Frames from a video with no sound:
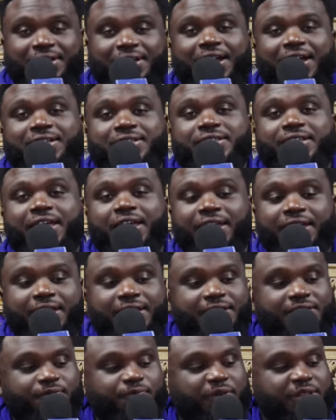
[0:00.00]
I said, hey,
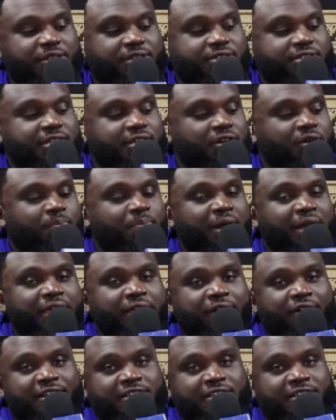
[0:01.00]
here's 56. Go buy yo as